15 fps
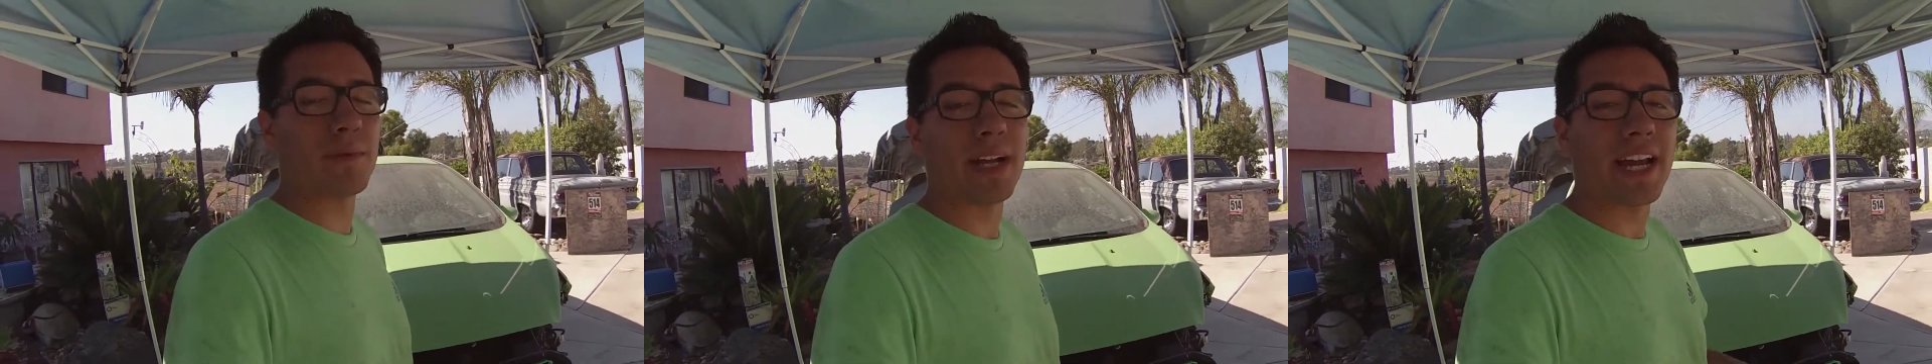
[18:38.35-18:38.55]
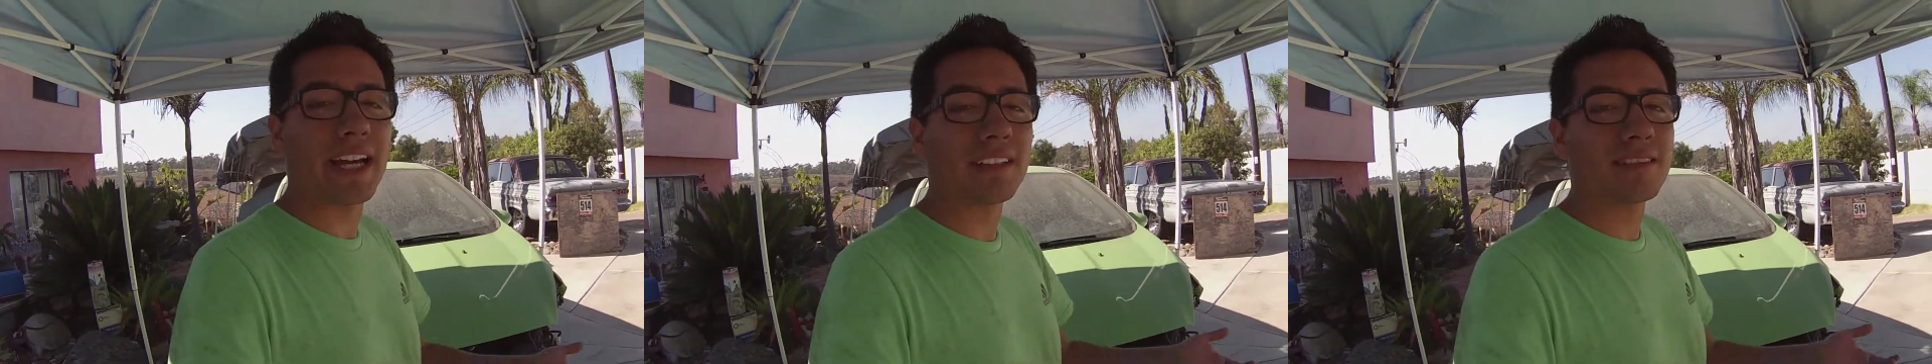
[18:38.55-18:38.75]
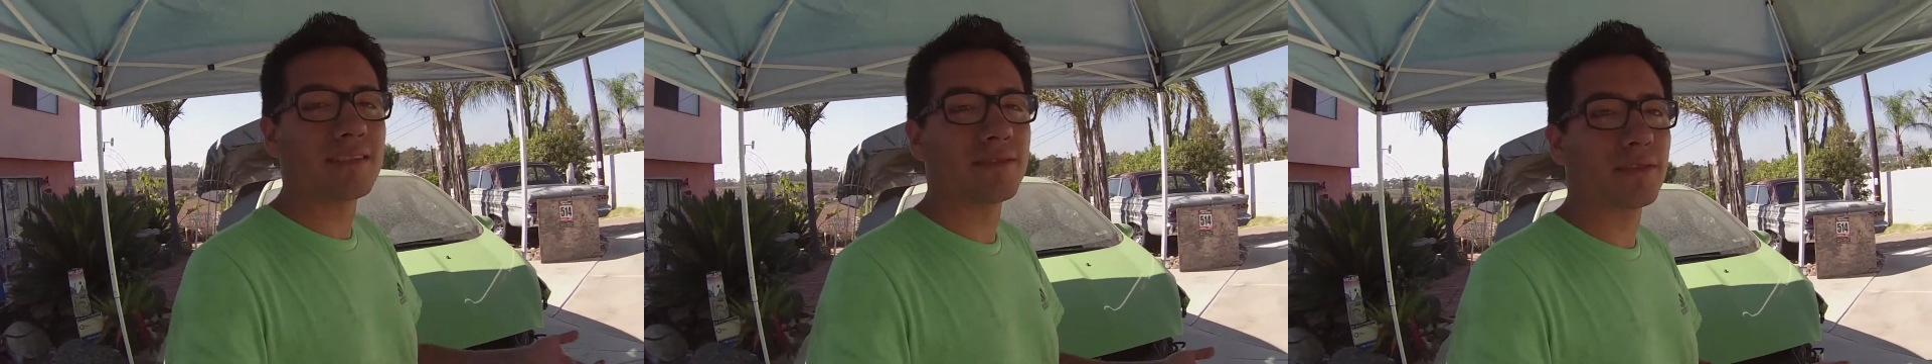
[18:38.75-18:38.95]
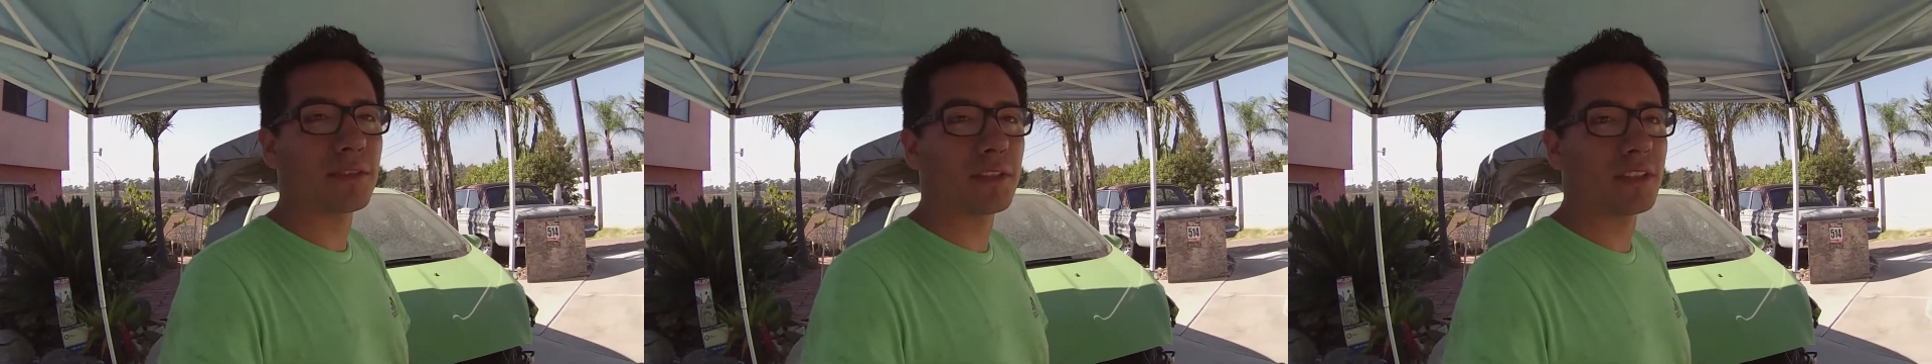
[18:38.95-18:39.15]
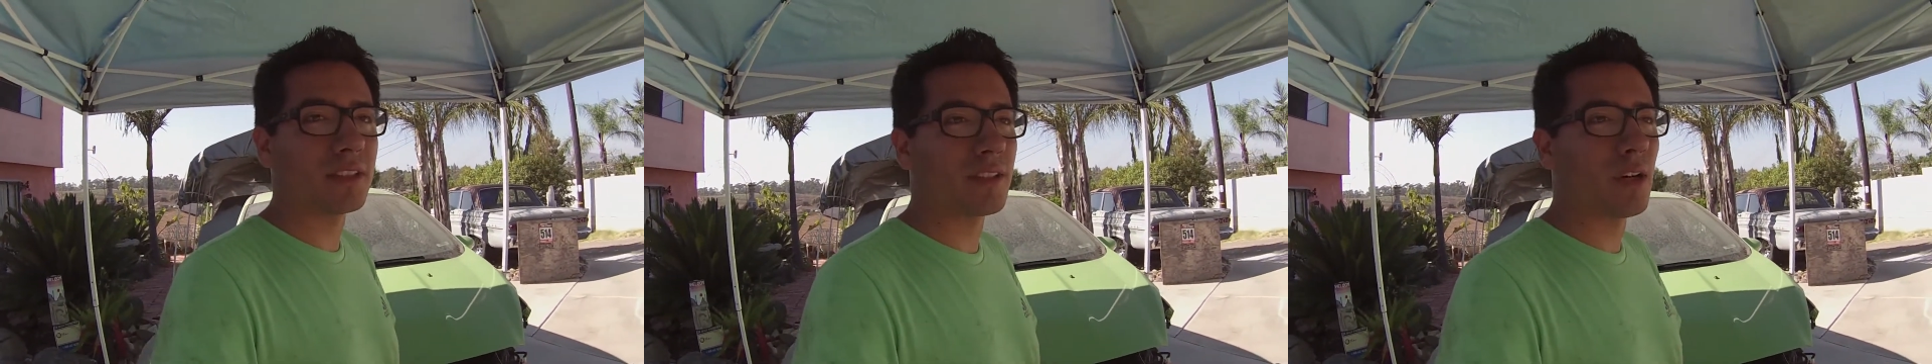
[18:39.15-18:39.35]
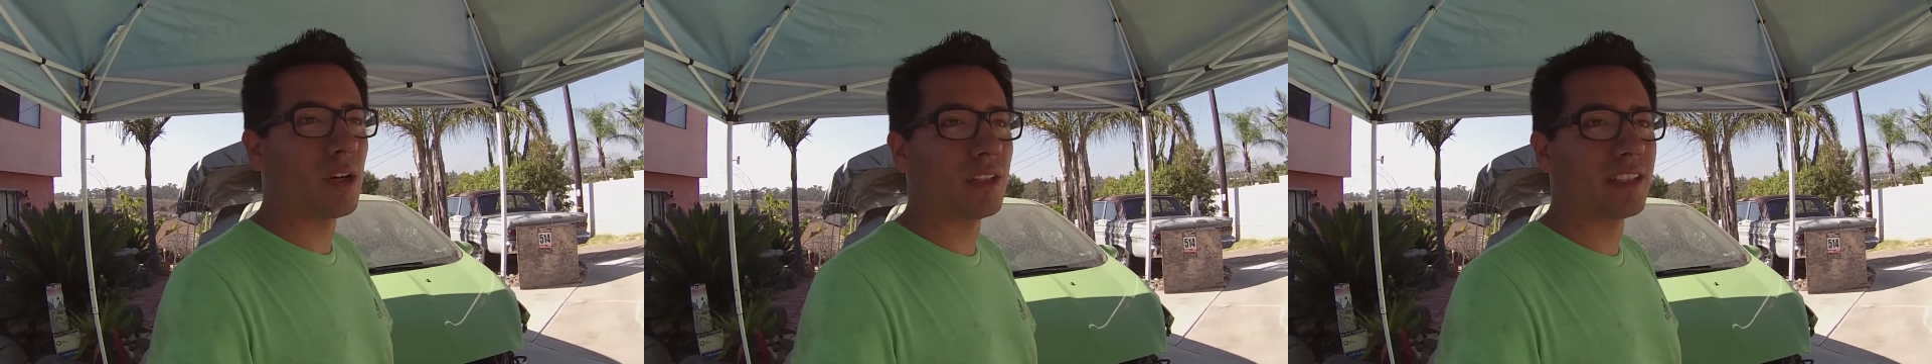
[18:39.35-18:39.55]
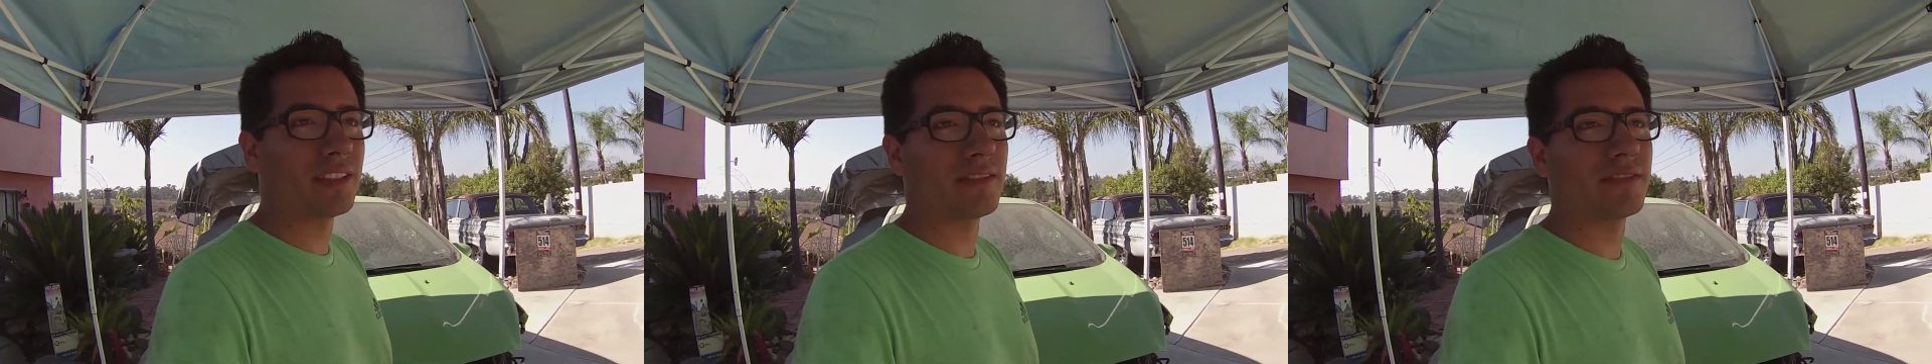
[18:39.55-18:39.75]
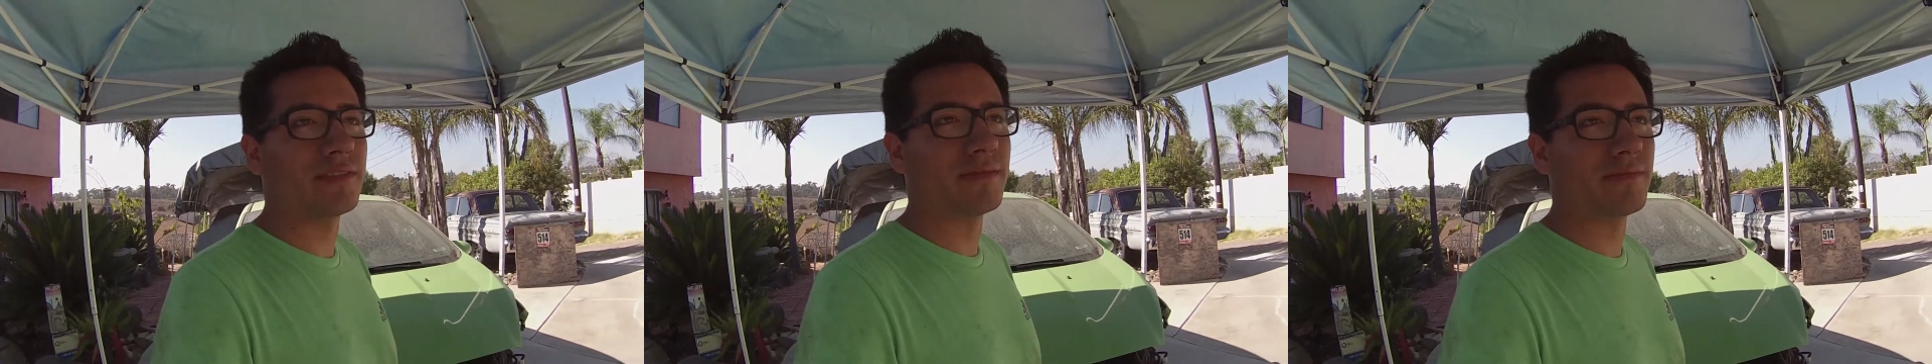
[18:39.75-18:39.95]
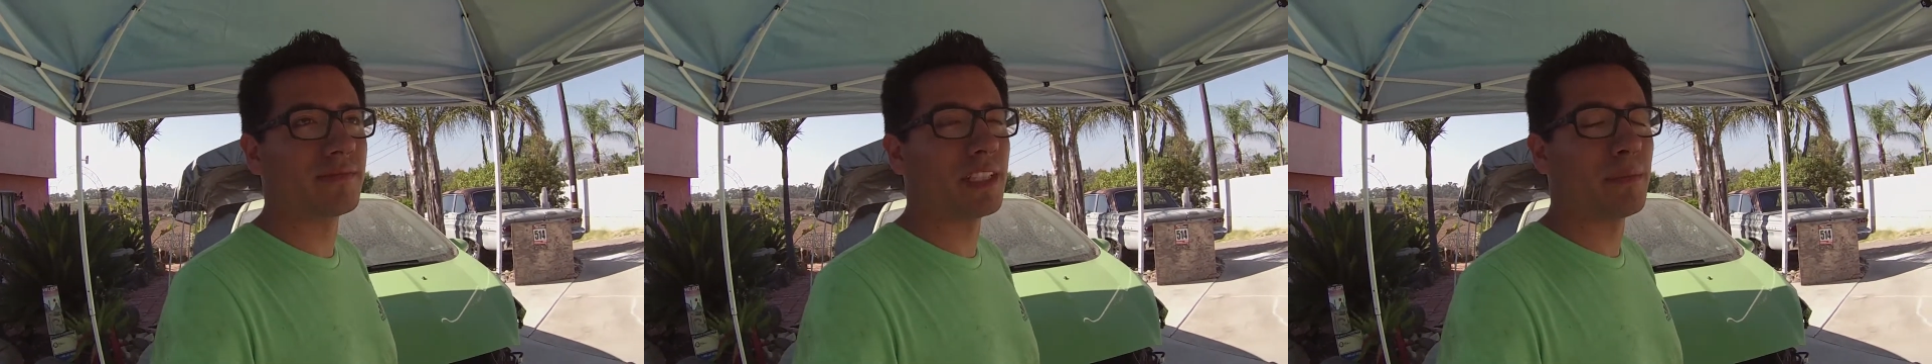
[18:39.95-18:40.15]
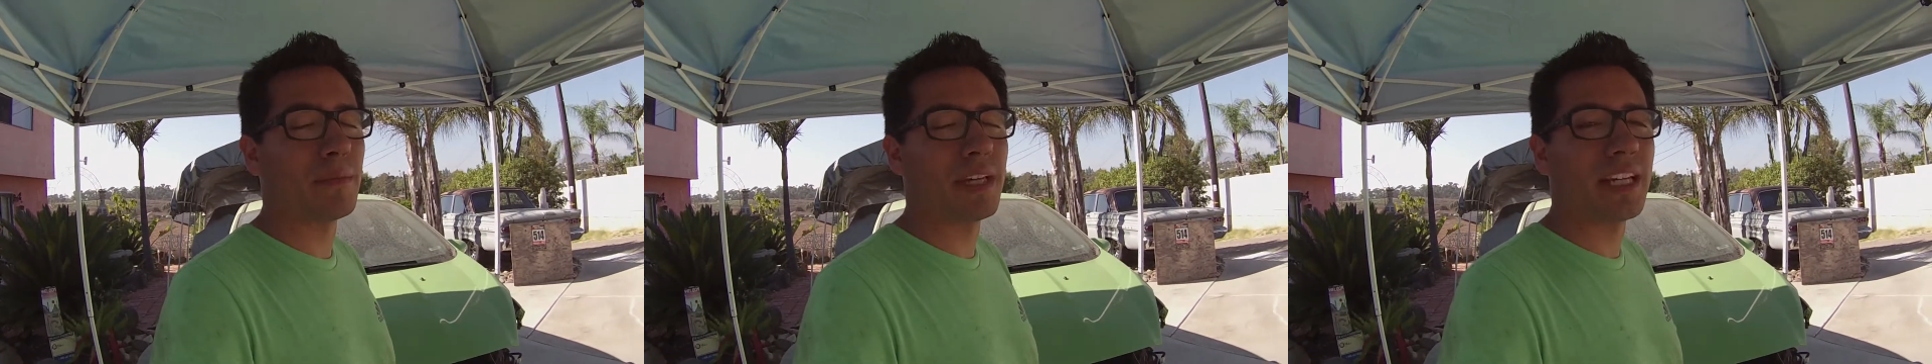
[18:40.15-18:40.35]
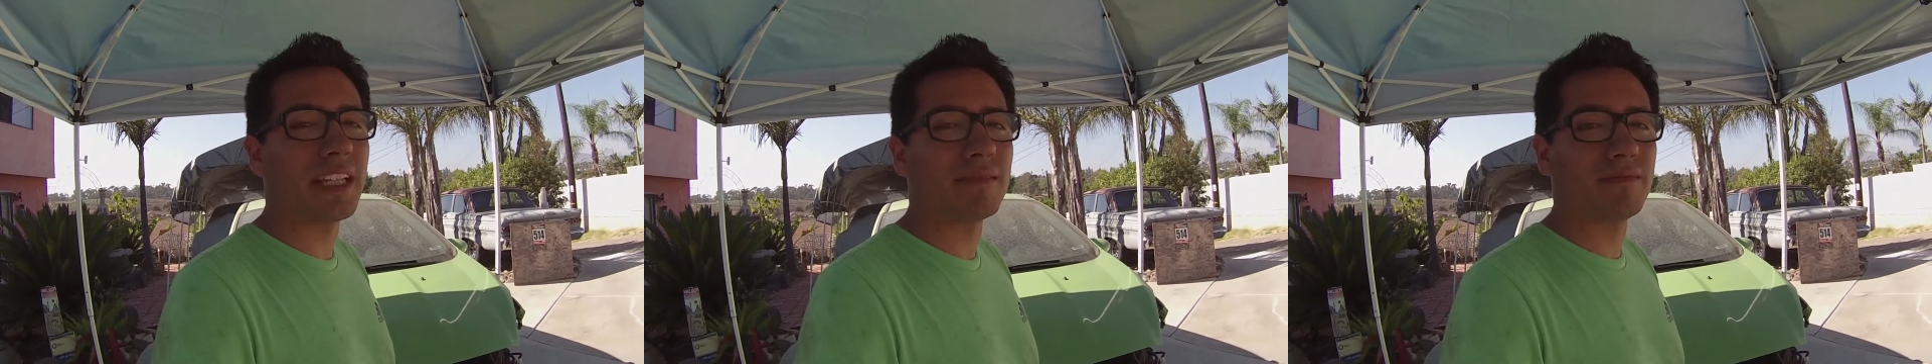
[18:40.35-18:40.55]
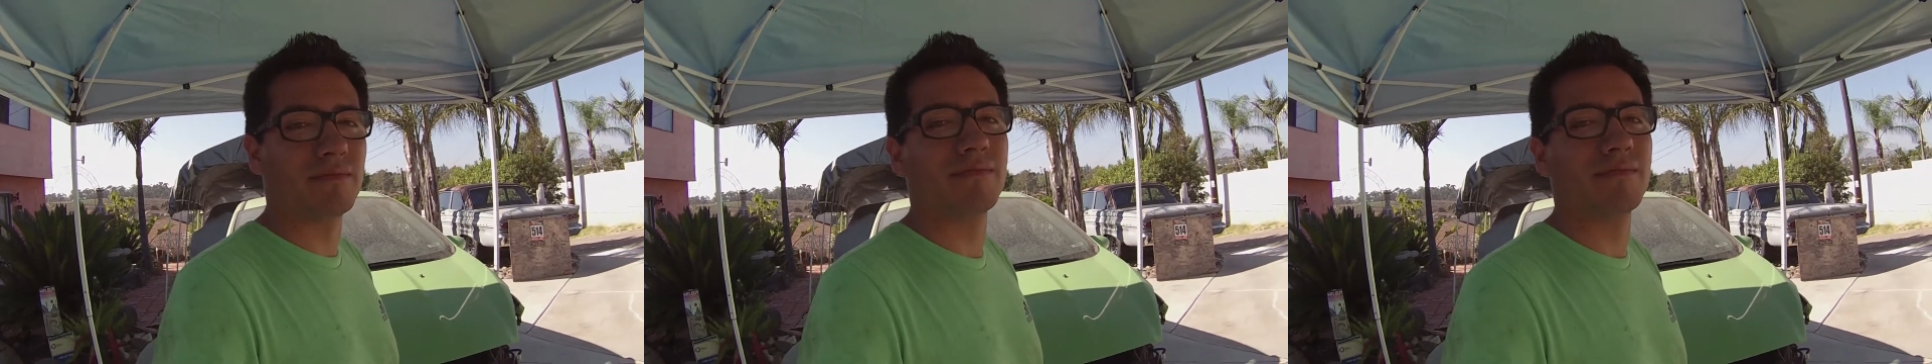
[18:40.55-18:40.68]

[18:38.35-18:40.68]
ran for all of a minute,